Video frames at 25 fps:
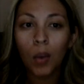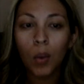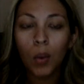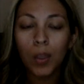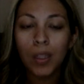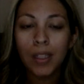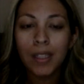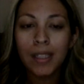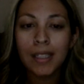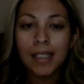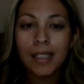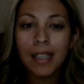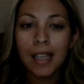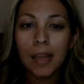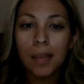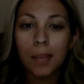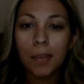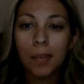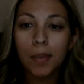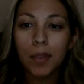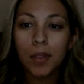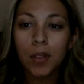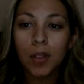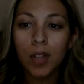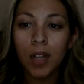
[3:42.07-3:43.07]
What's up,
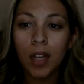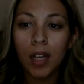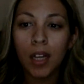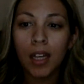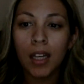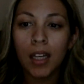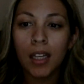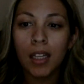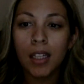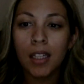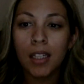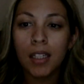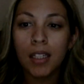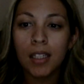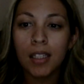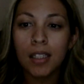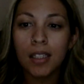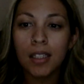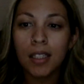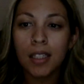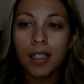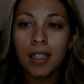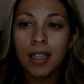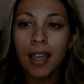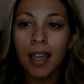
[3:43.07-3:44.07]
you guys?
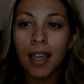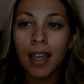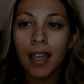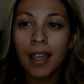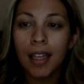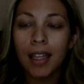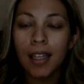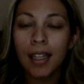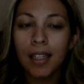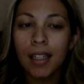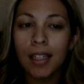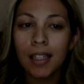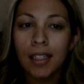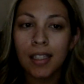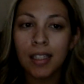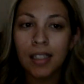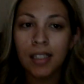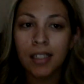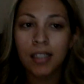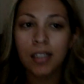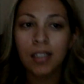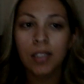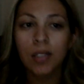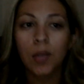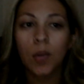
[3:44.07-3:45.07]
Again,
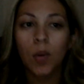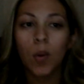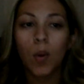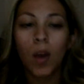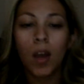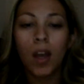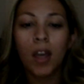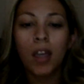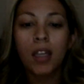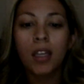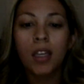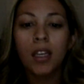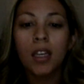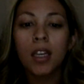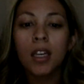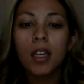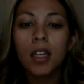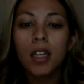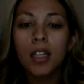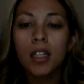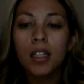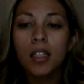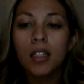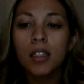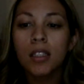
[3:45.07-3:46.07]
it's
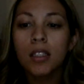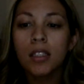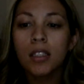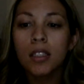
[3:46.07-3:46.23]
quiet.